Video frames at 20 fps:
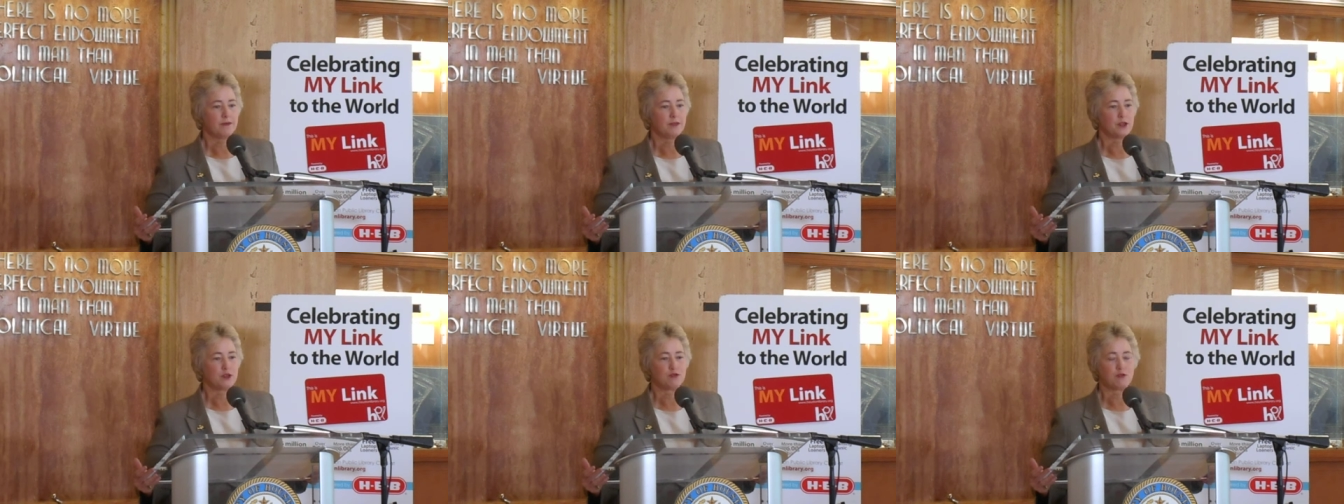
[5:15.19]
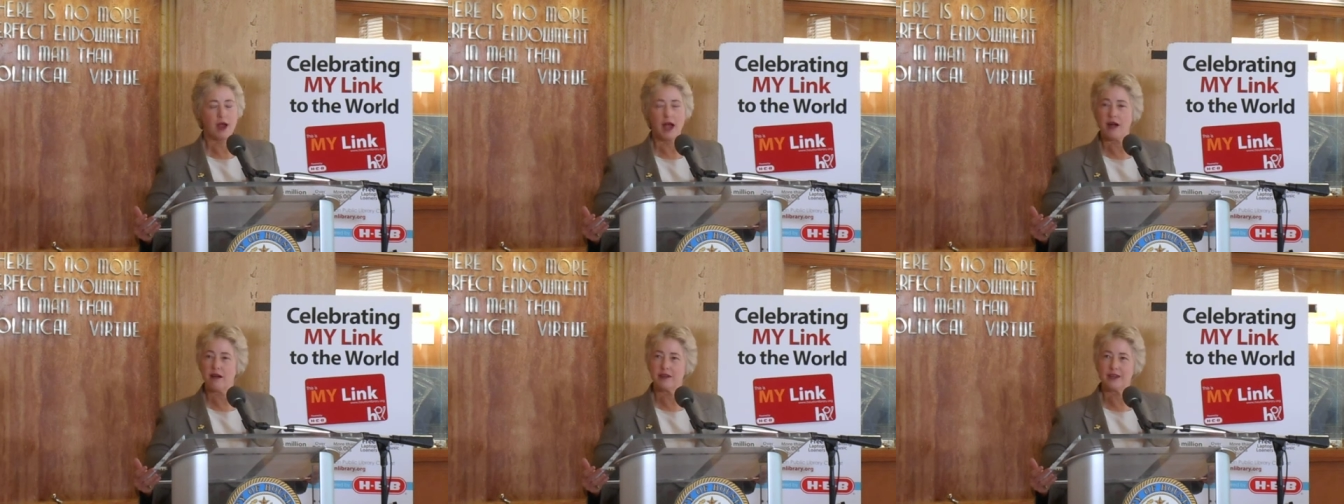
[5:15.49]
the
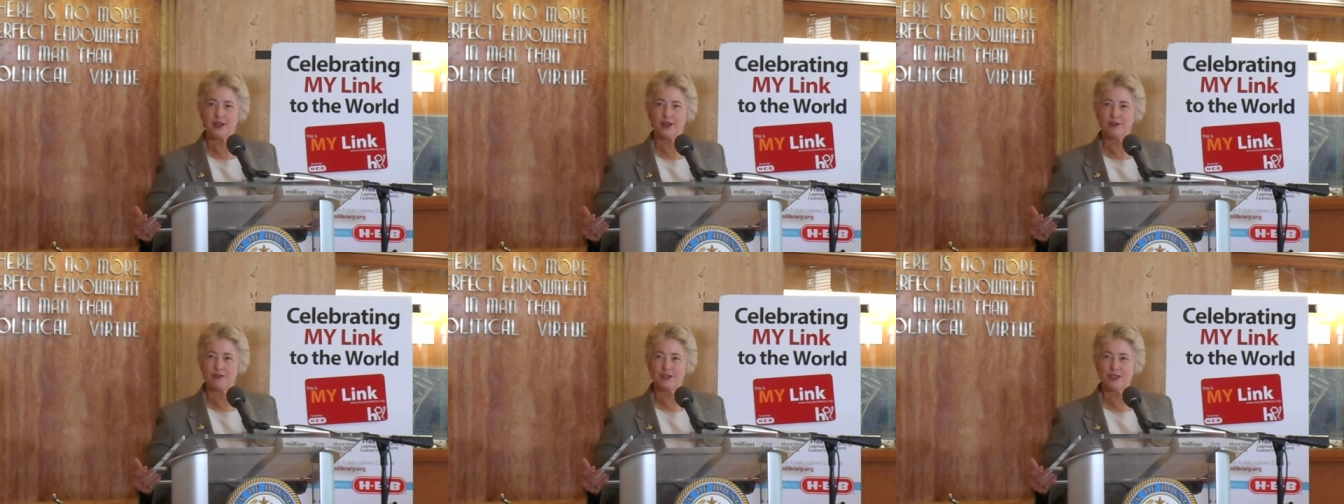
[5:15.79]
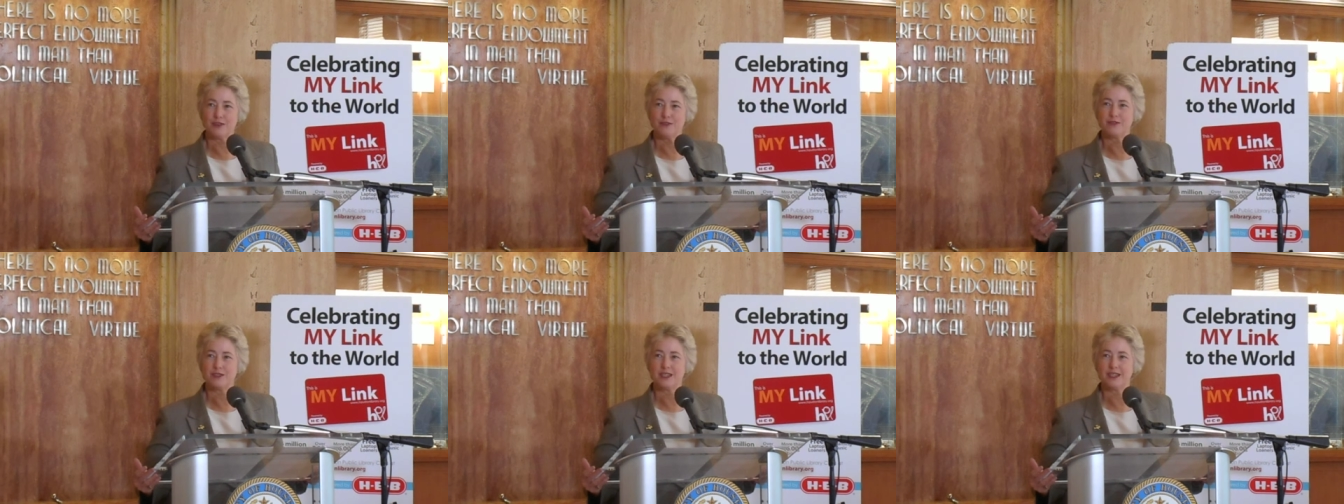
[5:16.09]
drought here
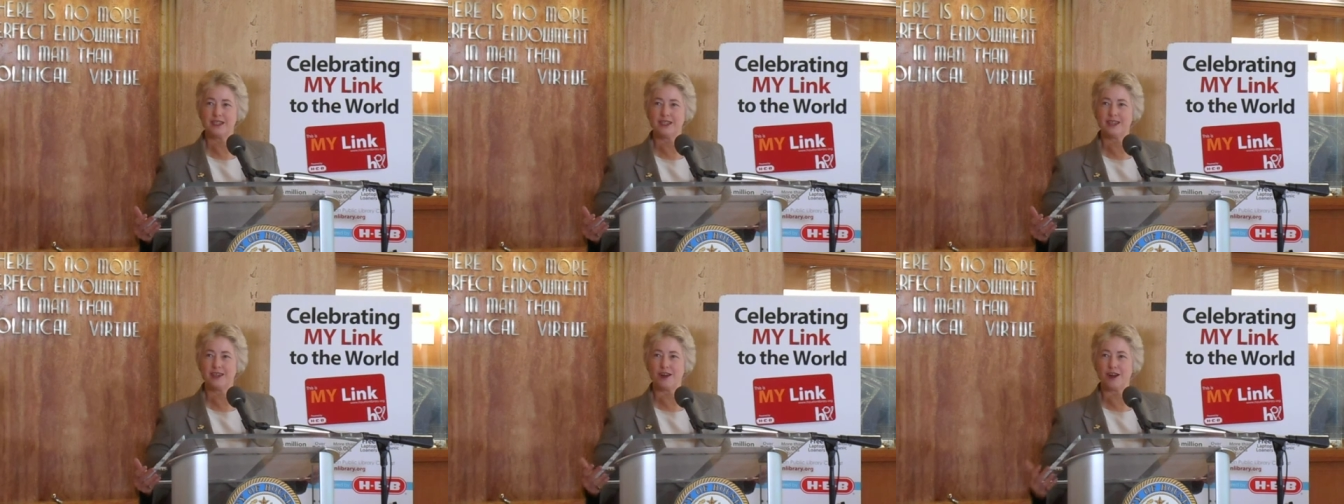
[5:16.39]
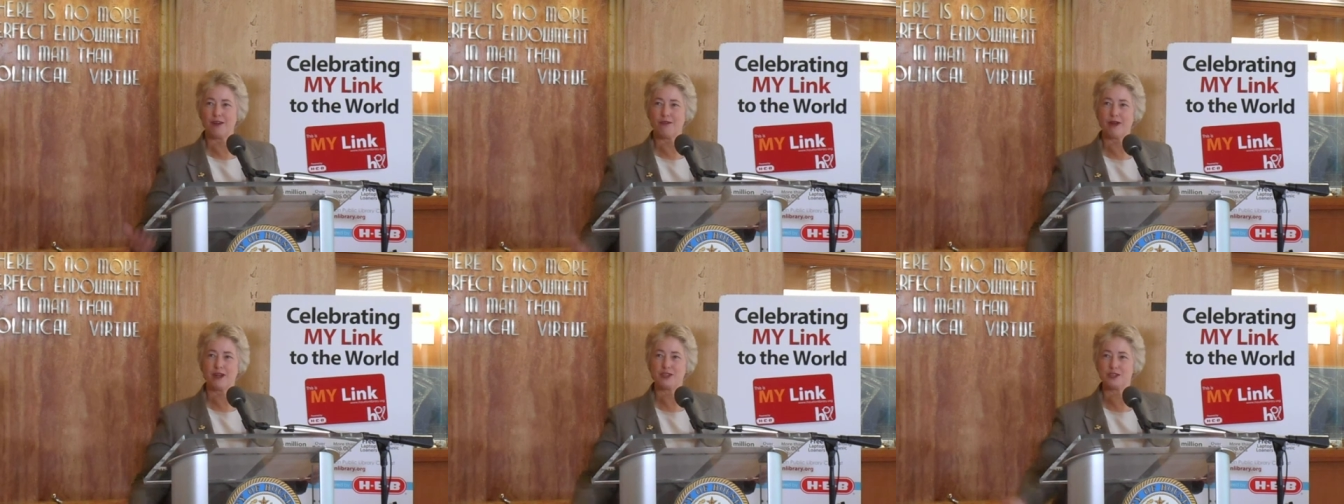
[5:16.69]
lifted,
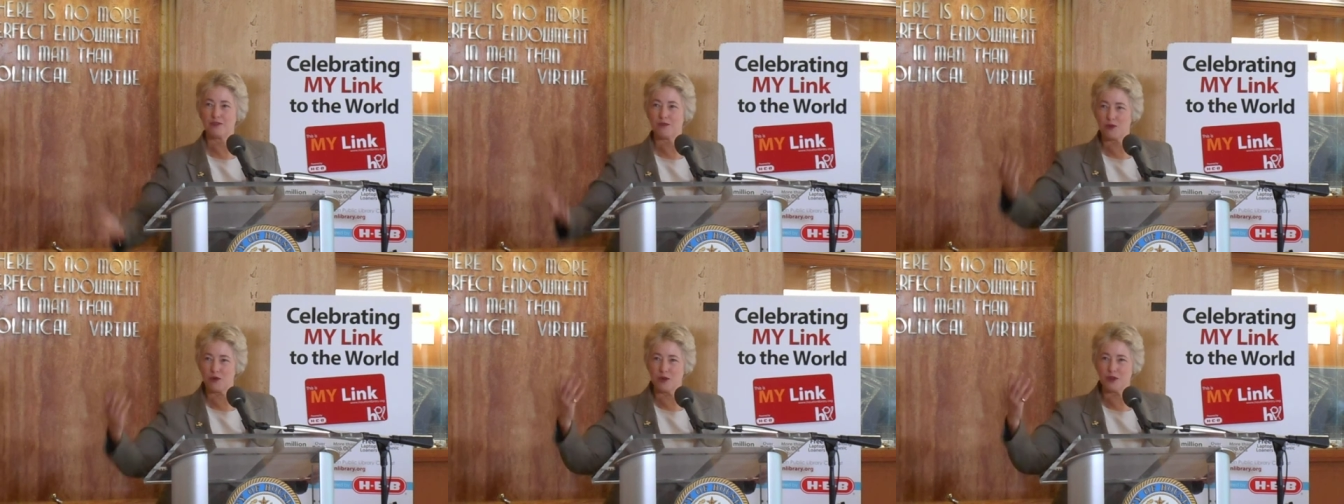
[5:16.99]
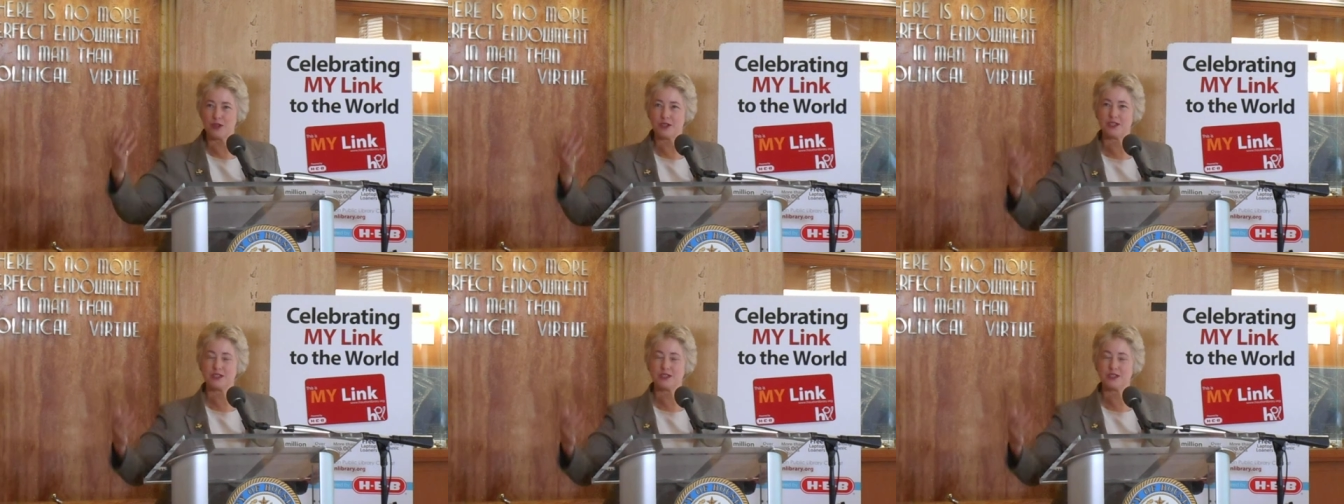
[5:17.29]
our reservoir